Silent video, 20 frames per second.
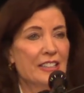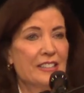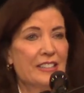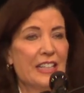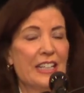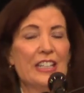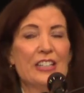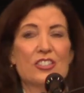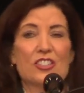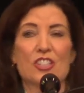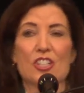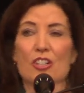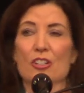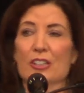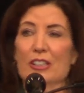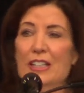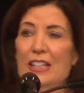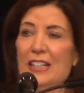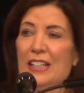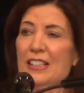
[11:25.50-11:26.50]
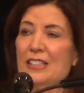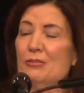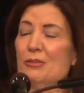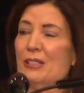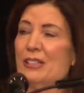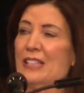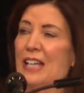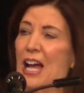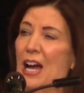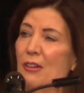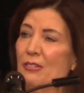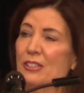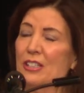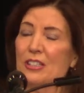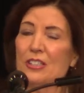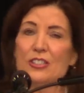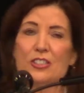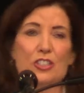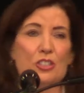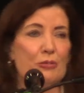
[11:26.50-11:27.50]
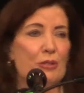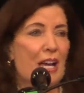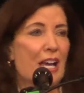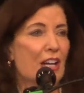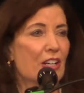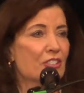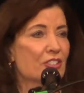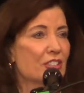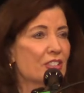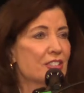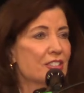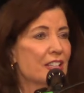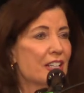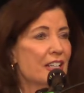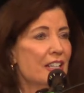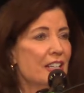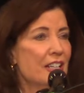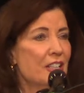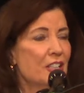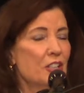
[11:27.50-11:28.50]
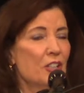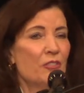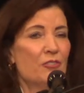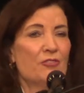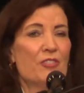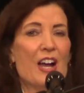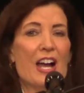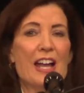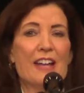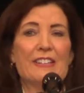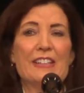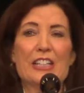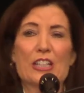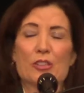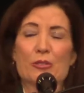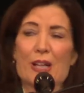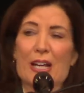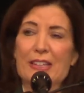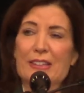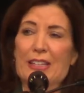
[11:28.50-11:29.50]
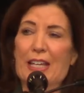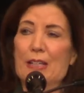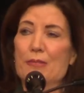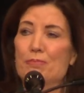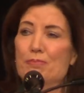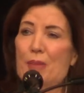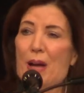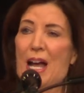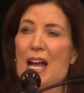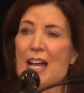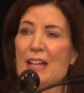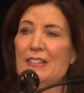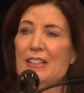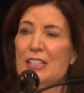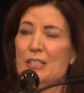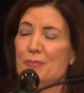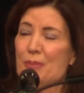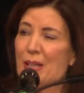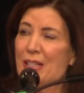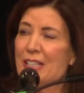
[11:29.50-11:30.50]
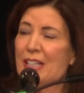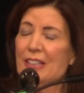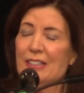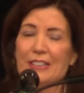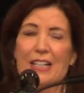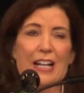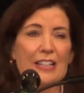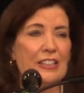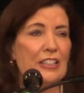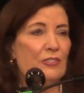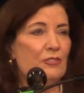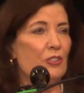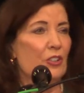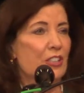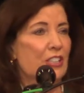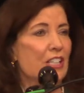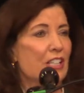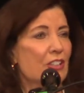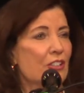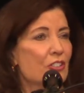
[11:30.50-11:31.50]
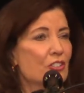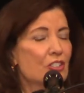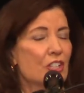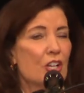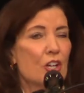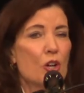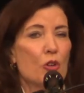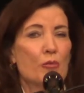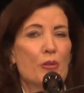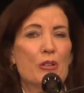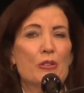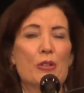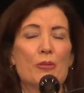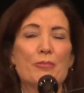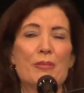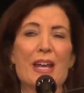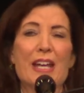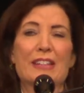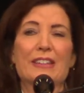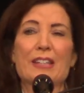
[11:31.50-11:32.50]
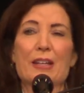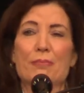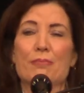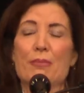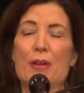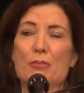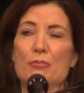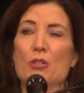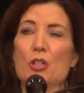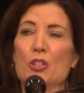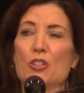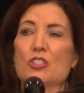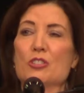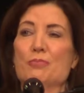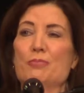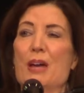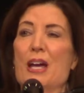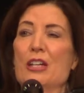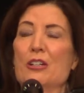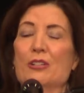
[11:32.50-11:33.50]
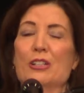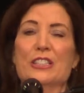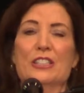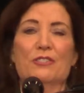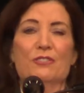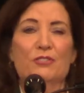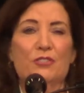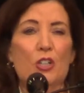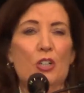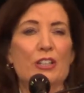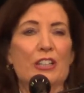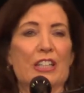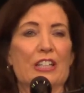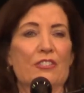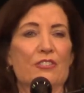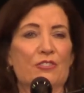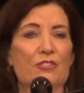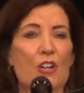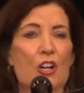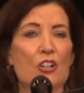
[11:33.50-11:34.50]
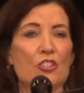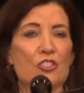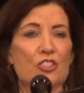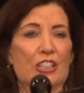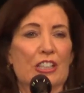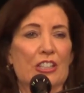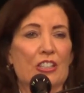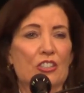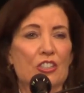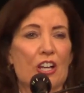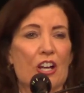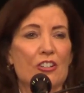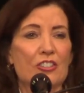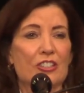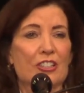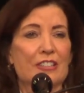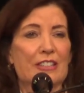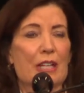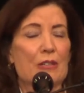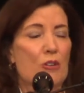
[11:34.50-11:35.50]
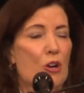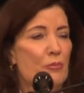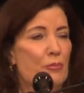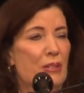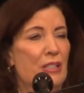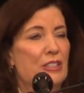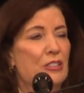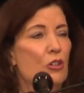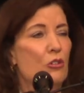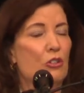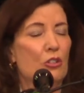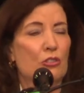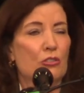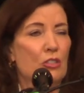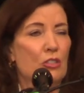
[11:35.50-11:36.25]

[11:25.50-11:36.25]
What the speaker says: teach your kids without the distractions. You'll finally create that bond that's been neglected for years. We will make them emerge better as fully functioning adults because they won't be so